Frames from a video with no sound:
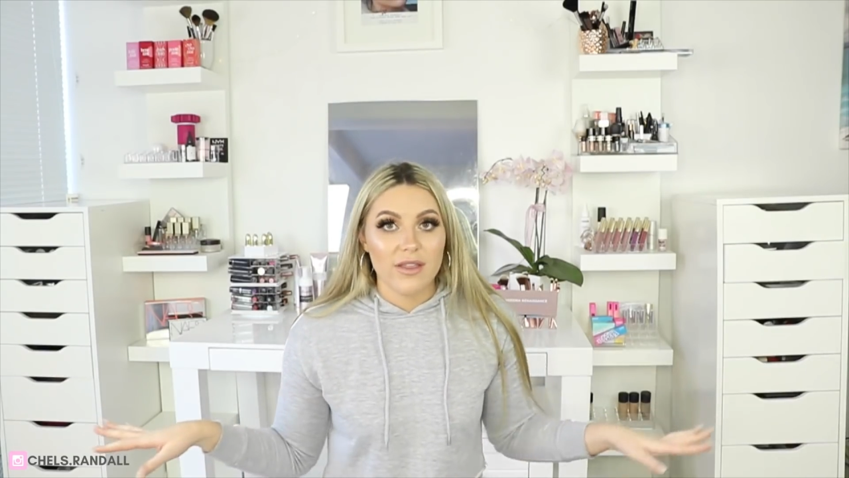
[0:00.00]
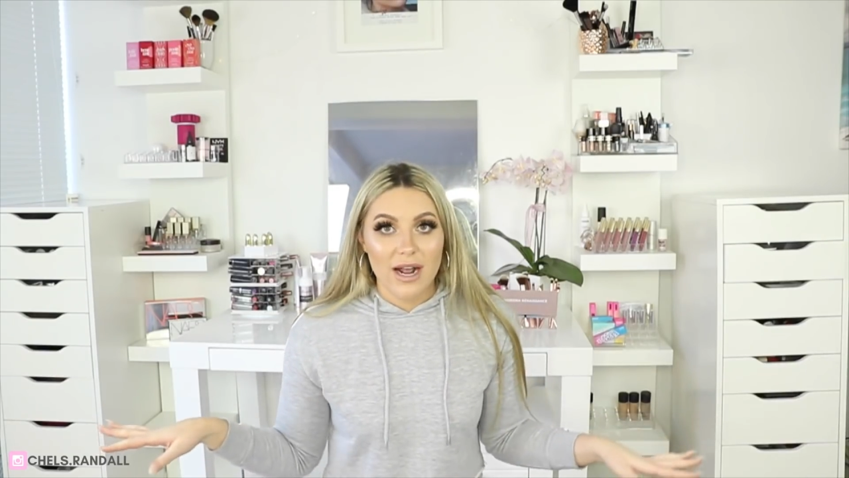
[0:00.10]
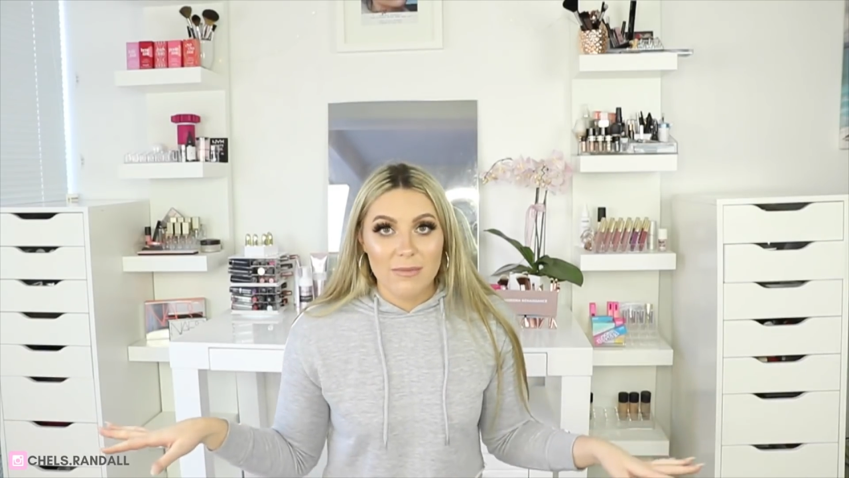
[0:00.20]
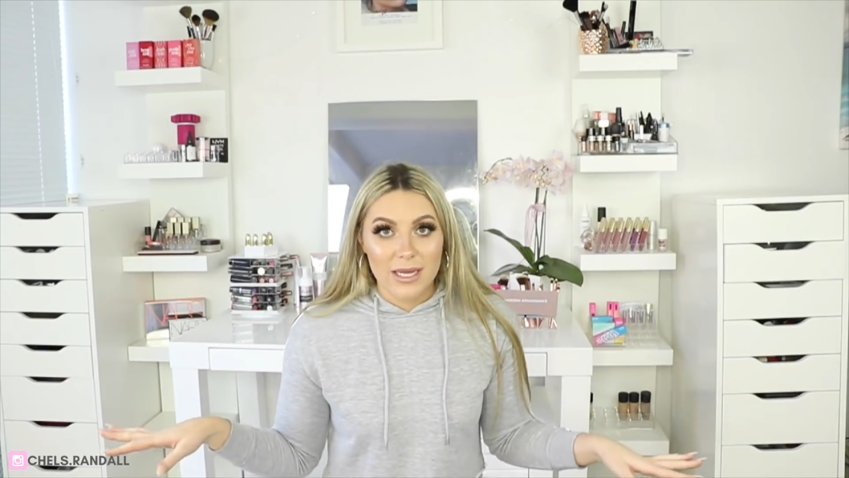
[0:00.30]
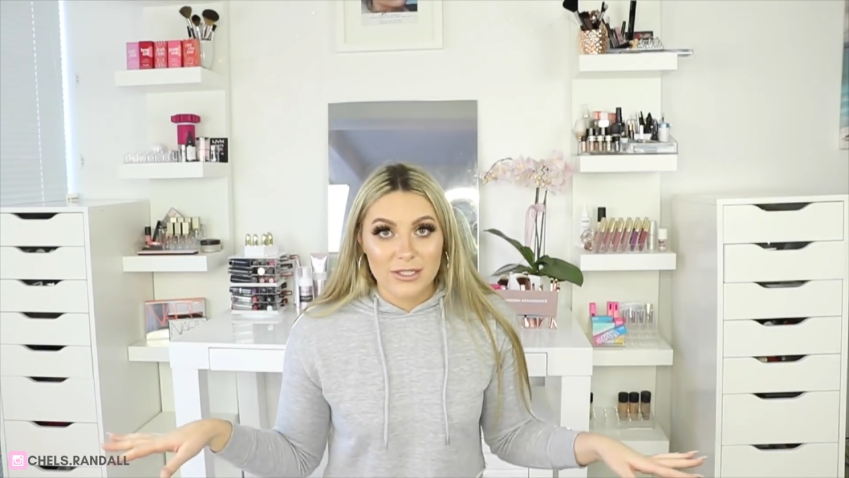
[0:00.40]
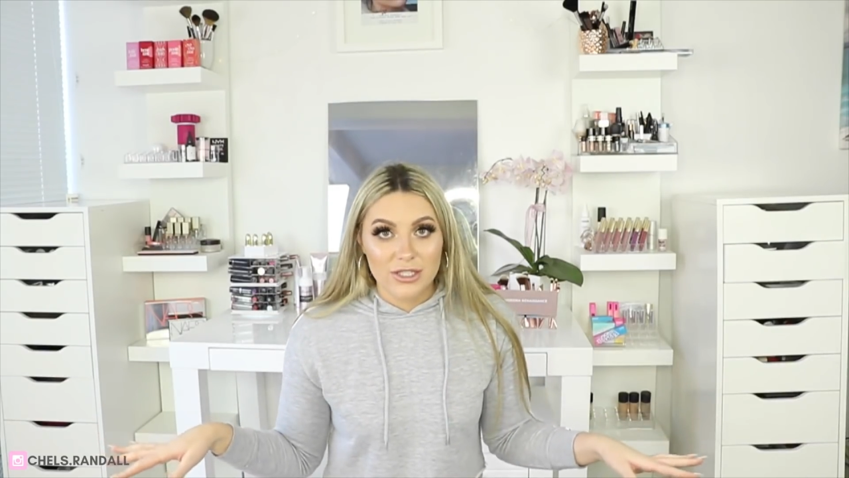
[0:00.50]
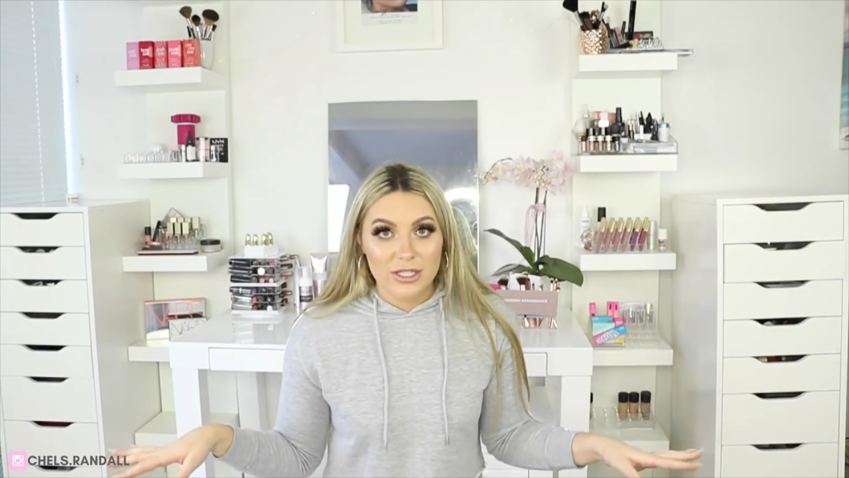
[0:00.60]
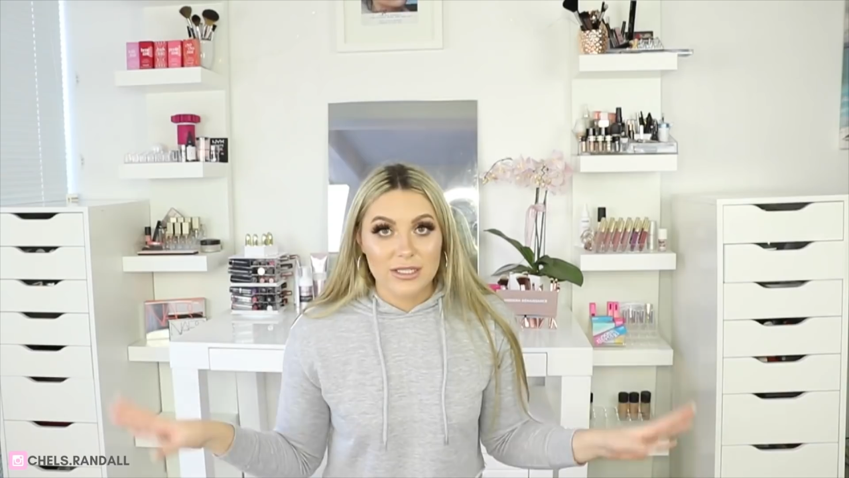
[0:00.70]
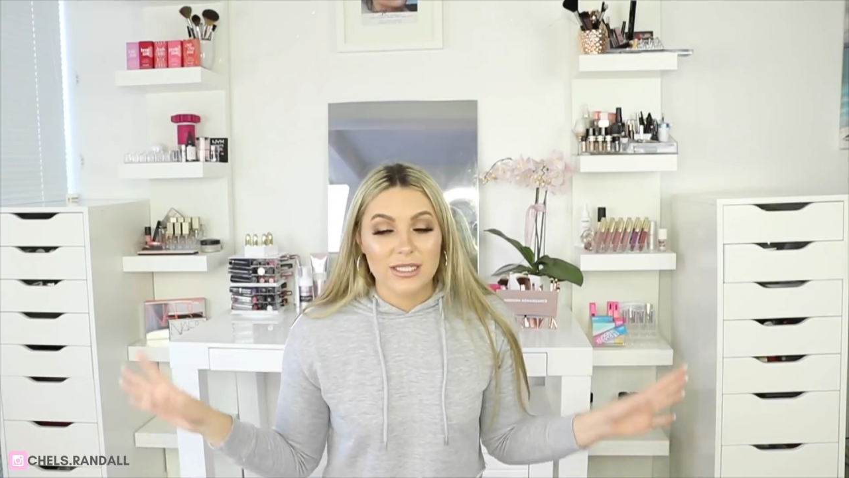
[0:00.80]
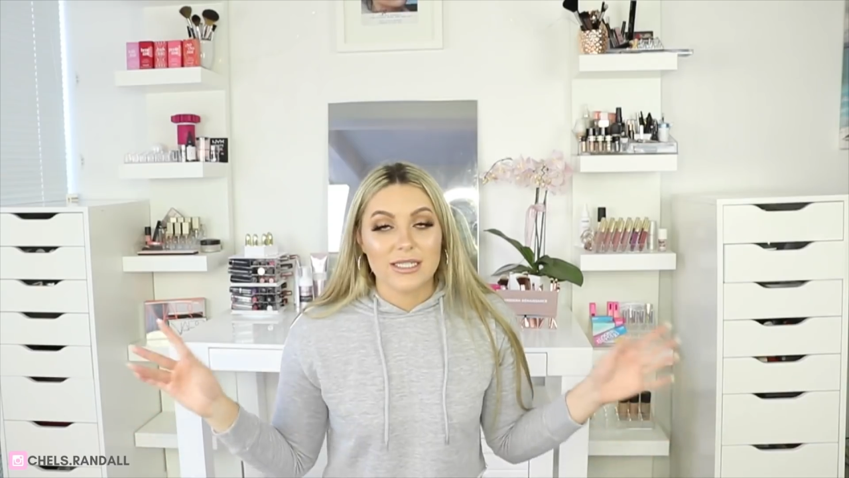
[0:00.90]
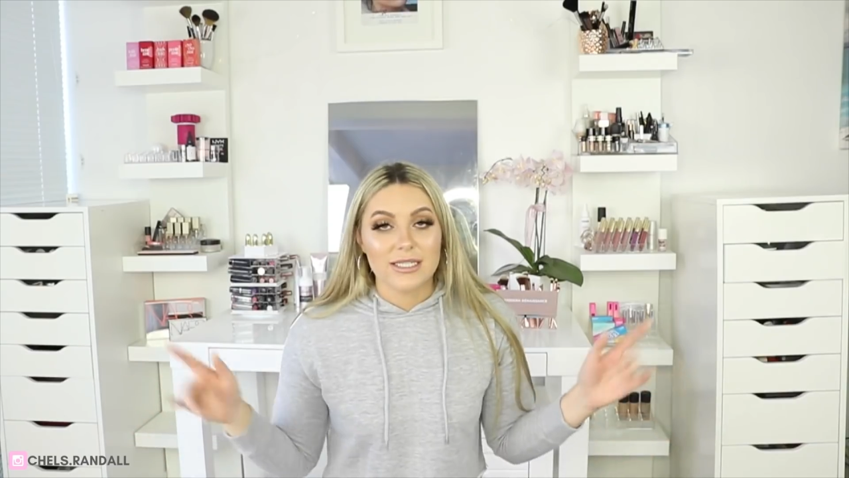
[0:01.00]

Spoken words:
that I mentioned